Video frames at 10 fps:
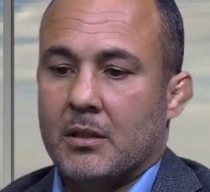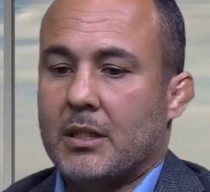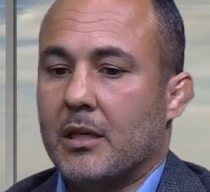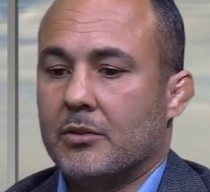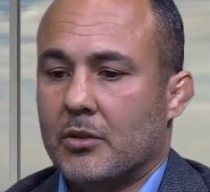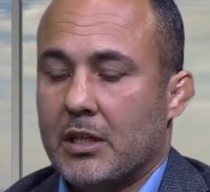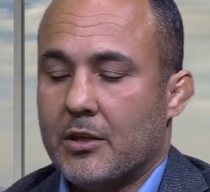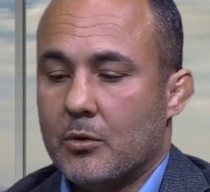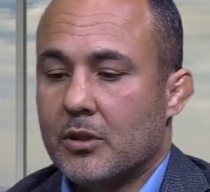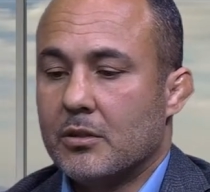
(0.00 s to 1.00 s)
Yeah, so yeah,
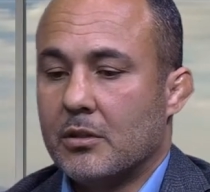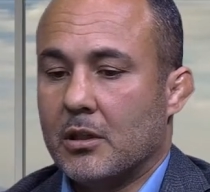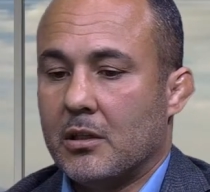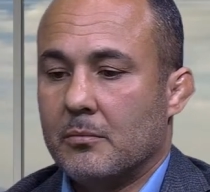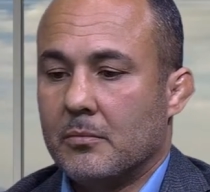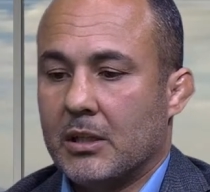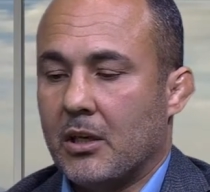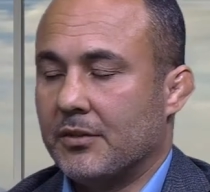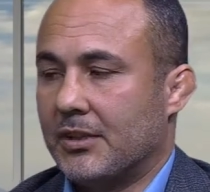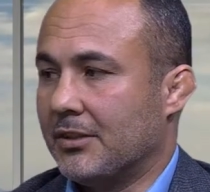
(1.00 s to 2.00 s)
you can, um, and
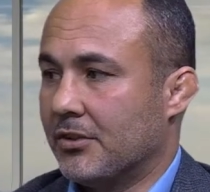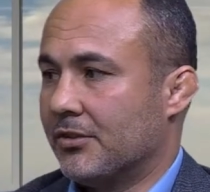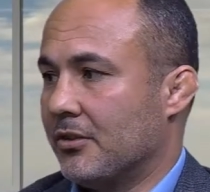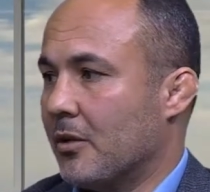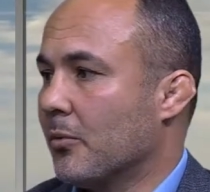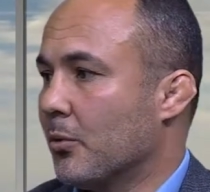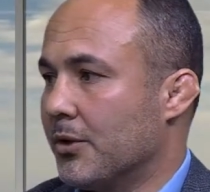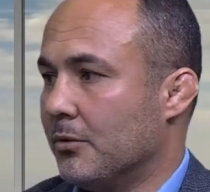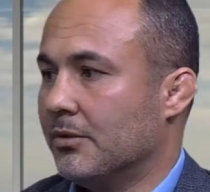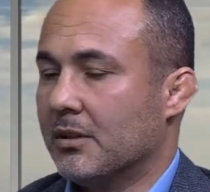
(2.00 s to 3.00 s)
obviously that's just a number we're
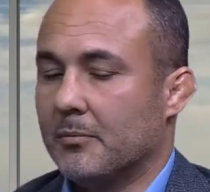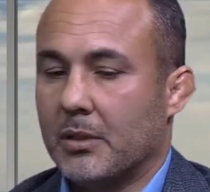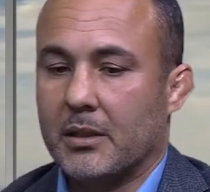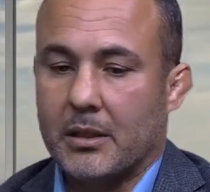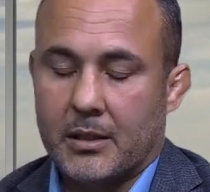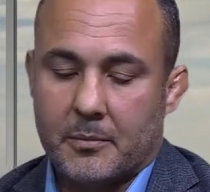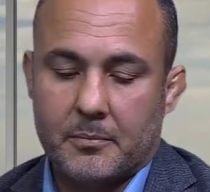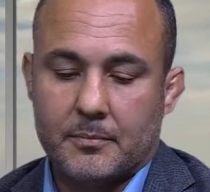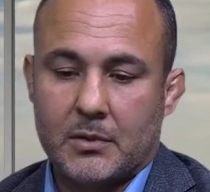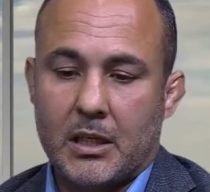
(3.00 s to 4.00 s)
using, but um, yeah.
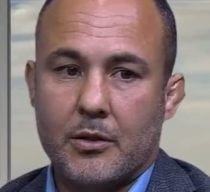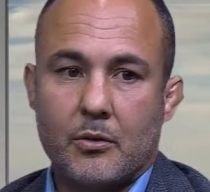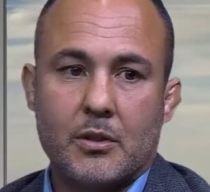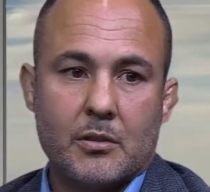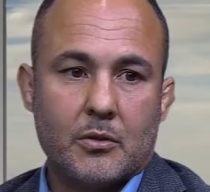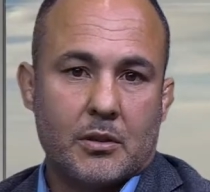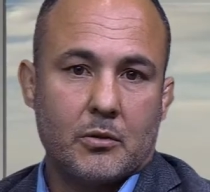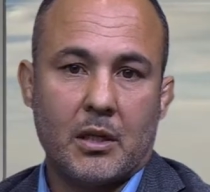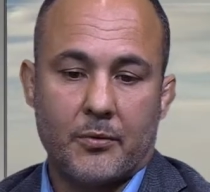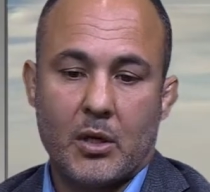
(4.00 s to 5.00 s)
yeah, you can you can
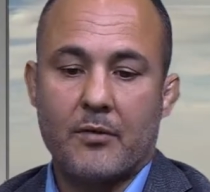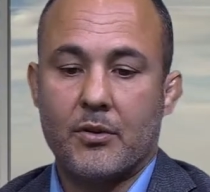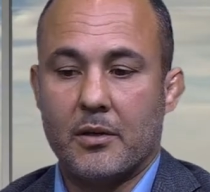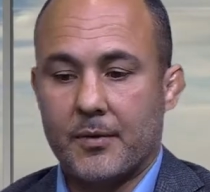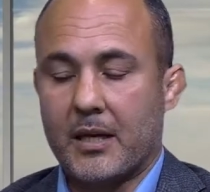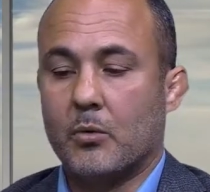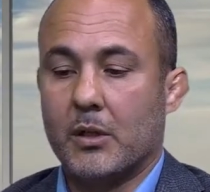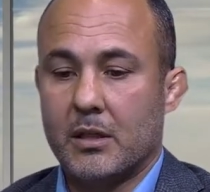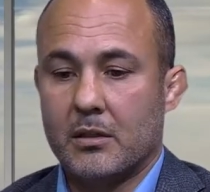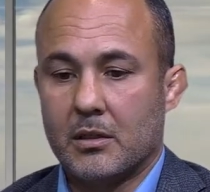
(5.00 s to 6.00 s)
do that if you have enough
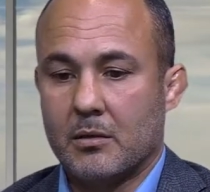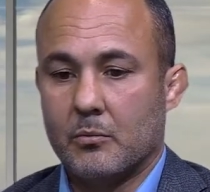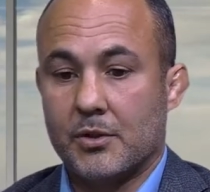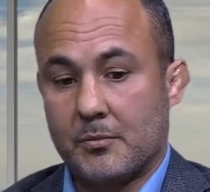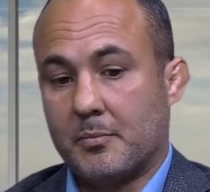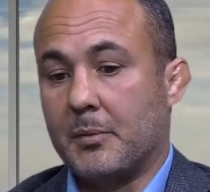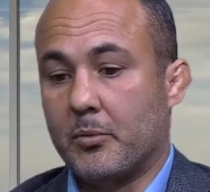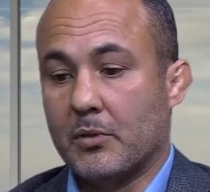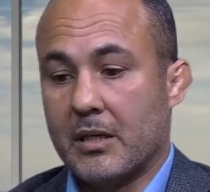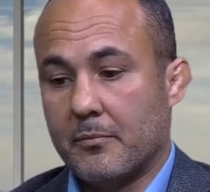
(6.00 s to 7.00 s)
equity, um, which
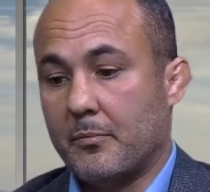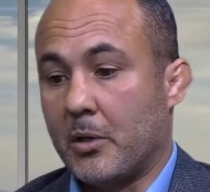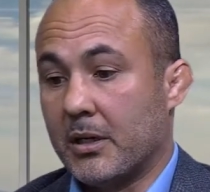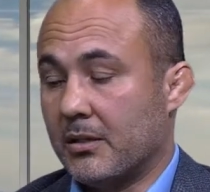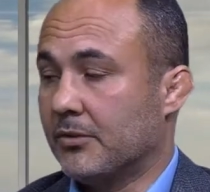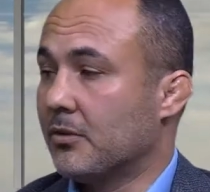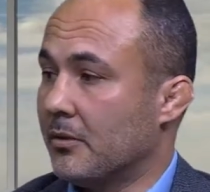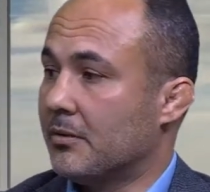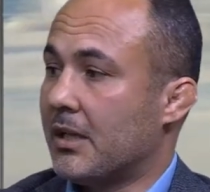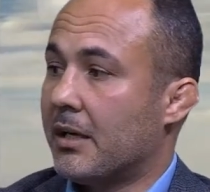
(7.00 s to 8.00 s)
people have bought at a
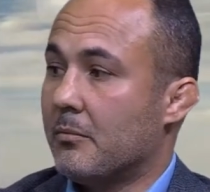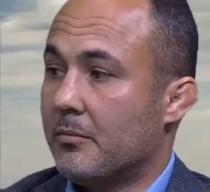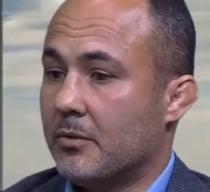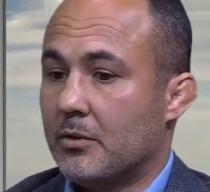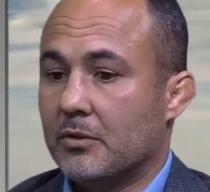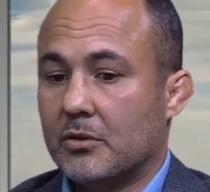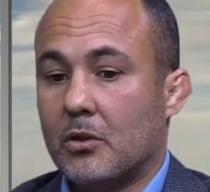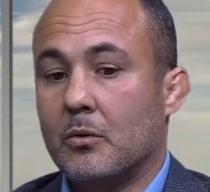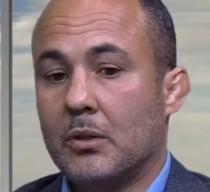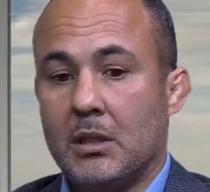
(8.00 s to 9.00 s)
certain time years
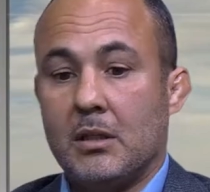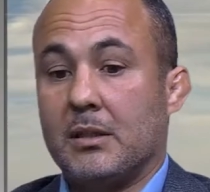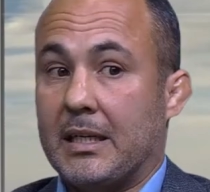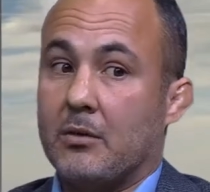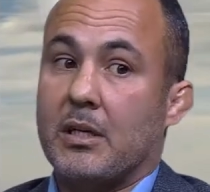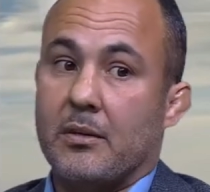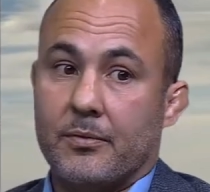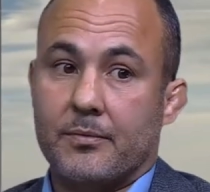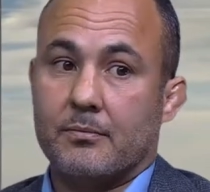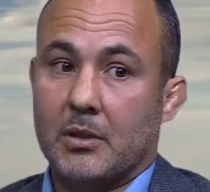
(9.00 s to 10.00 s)
ago now
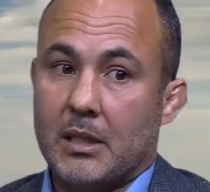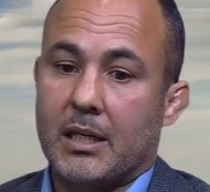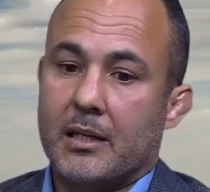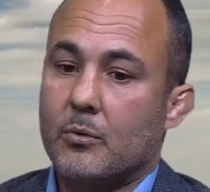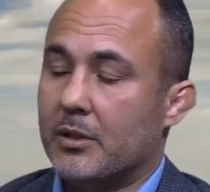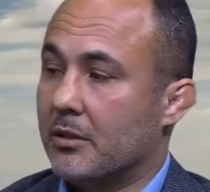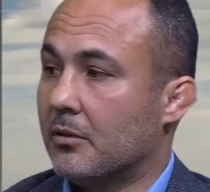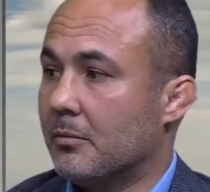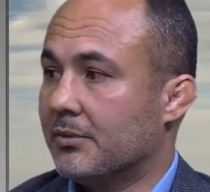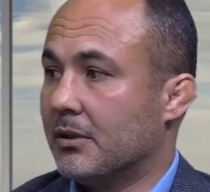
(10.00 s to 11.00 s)
have a lot of equity in
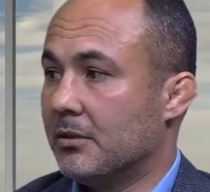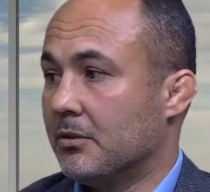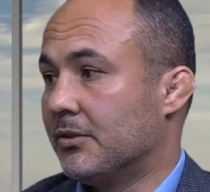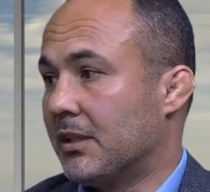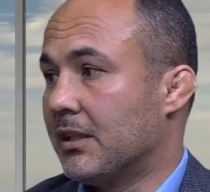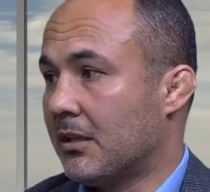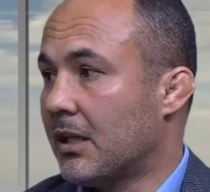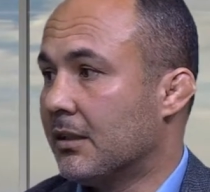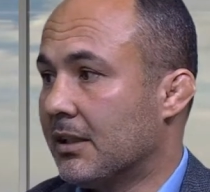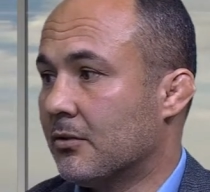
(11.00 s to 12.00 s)
their home. Seeing you're Absolutely. seeing that a
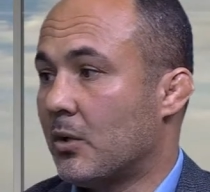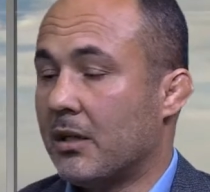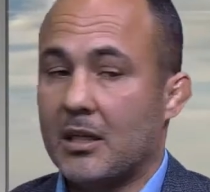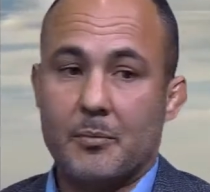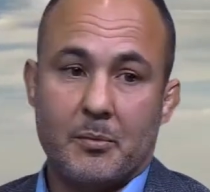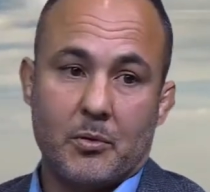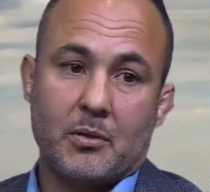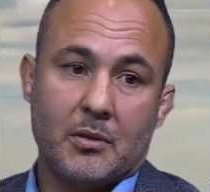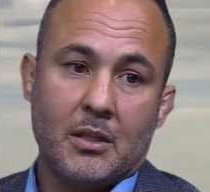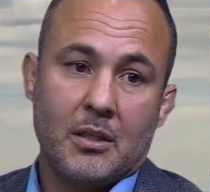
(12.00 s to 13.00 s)
lot. That's why a lot of people
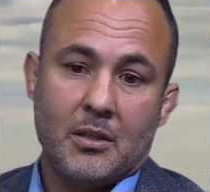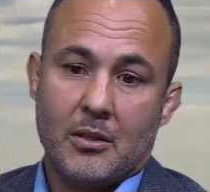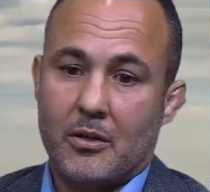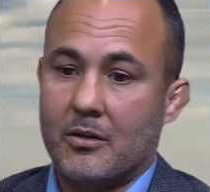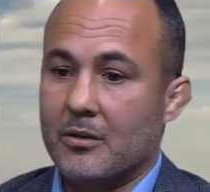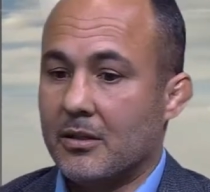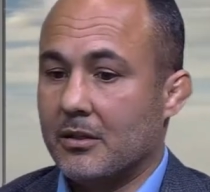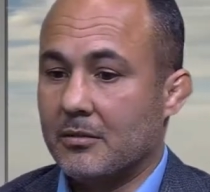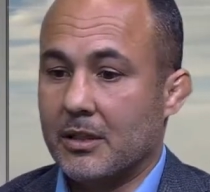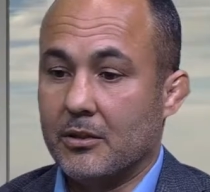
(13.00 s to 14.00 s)
are are
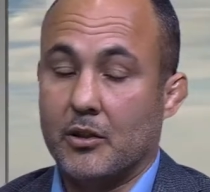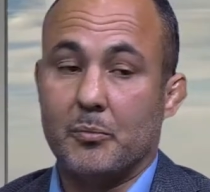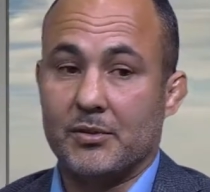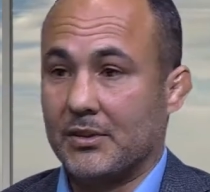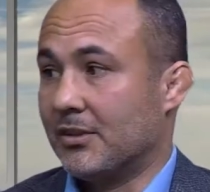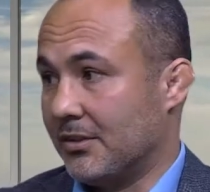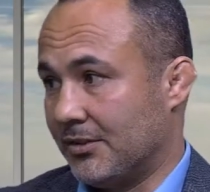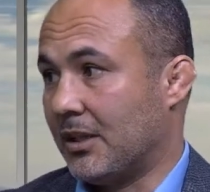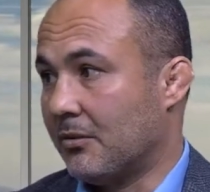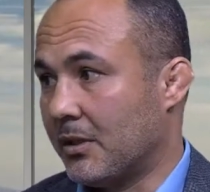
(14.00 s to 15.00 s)
uh, in a good position to
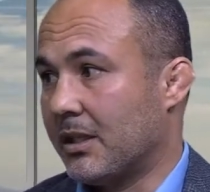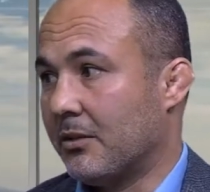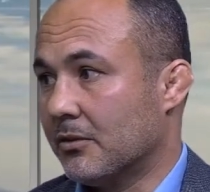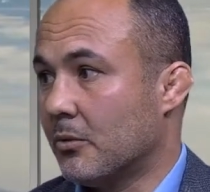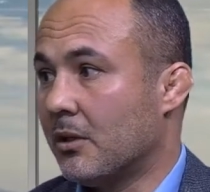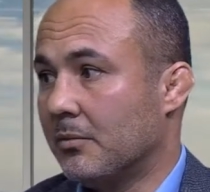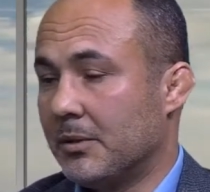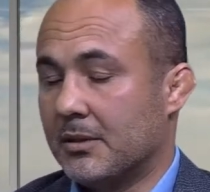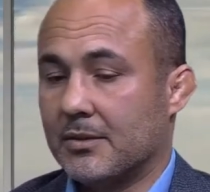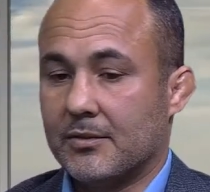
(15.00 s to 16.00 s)
sell right now as well
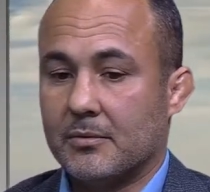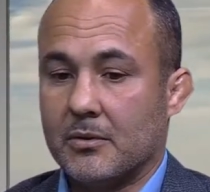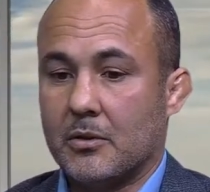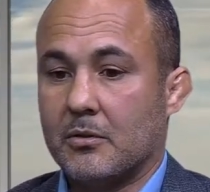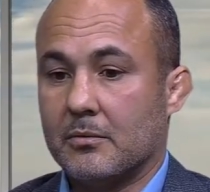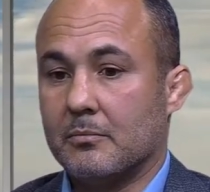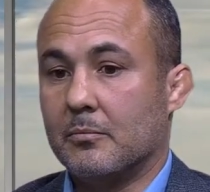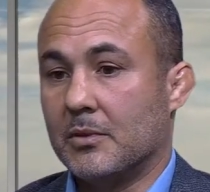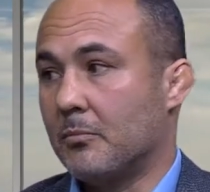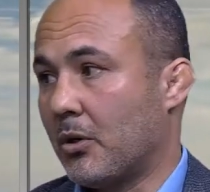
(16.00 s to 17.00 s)
because you know
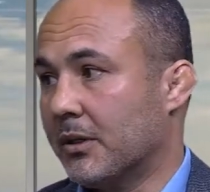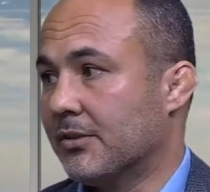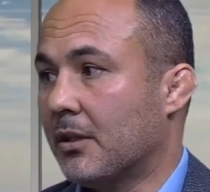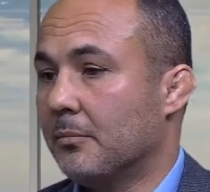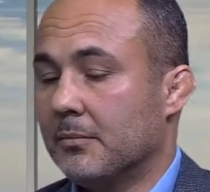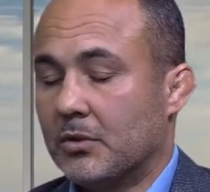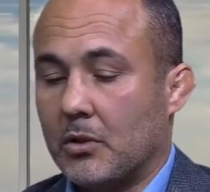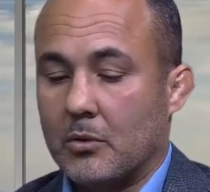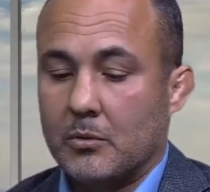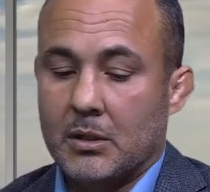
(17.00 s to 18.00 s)
the market's up.
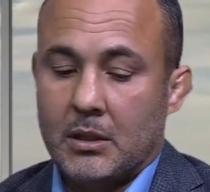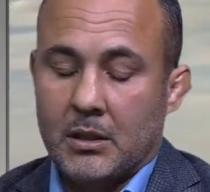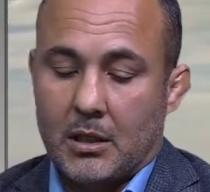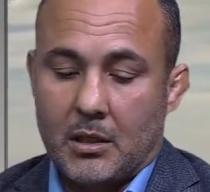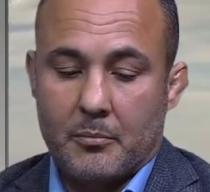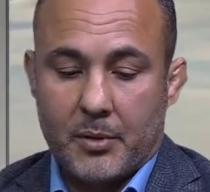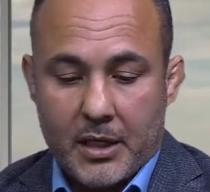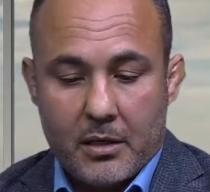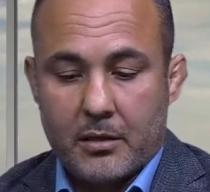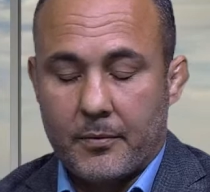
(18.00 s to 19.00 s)
So, yeah. Um, but
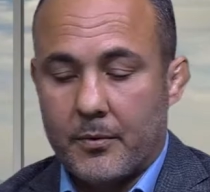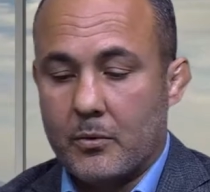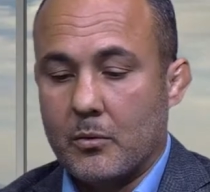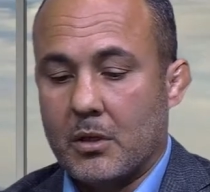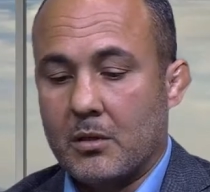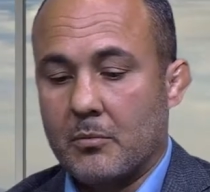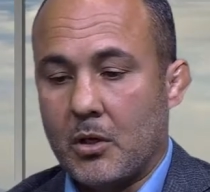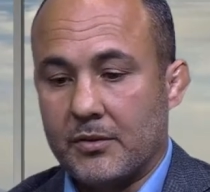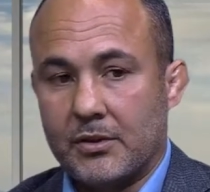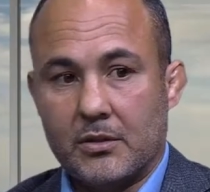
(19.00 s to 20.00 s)
yeah, if you um,
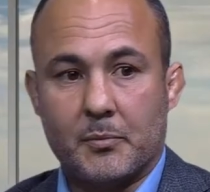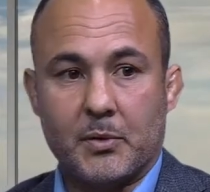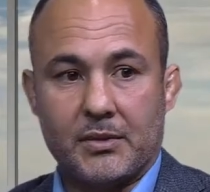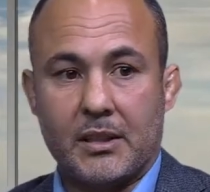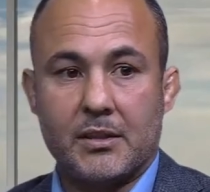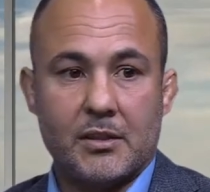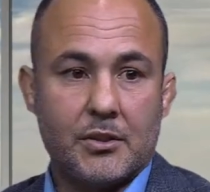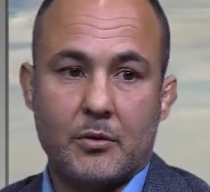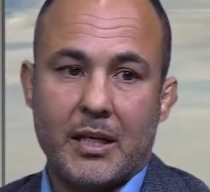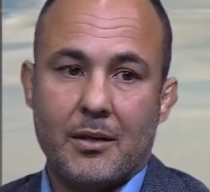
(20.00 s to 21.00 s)
obviously there's
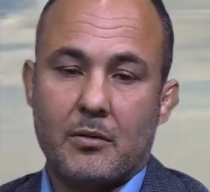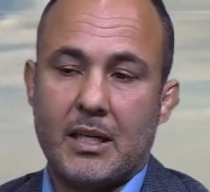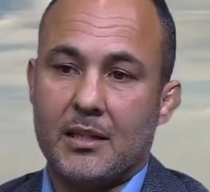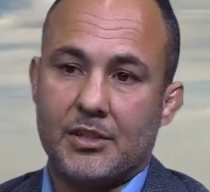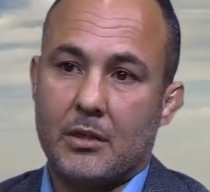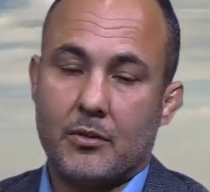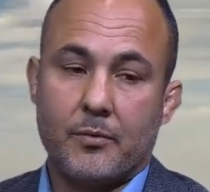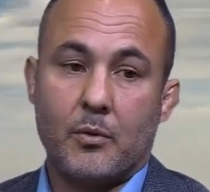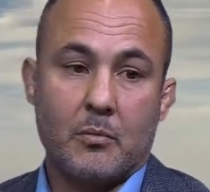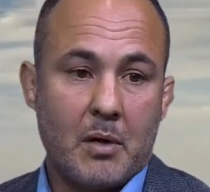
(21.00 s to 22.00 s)
percentages. You can't cash out the
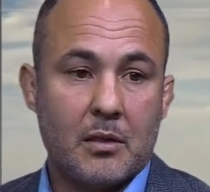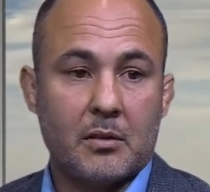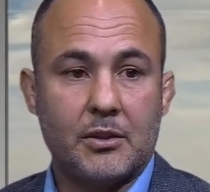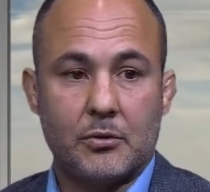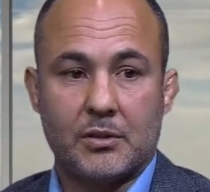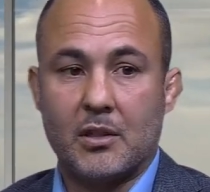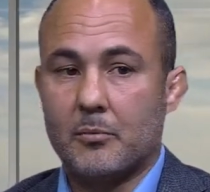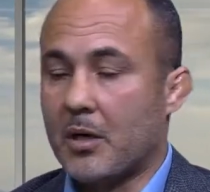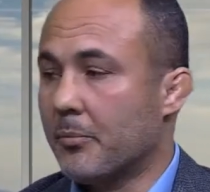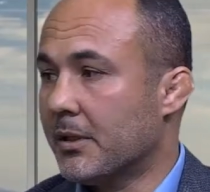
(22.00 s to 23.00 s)
full amount unless you sell the
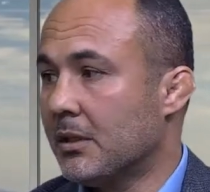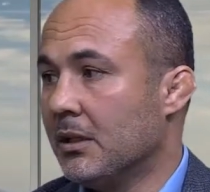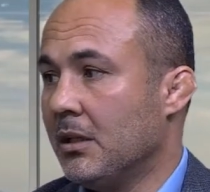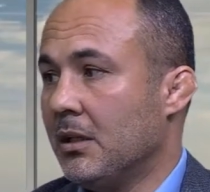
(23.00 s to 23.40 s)
property.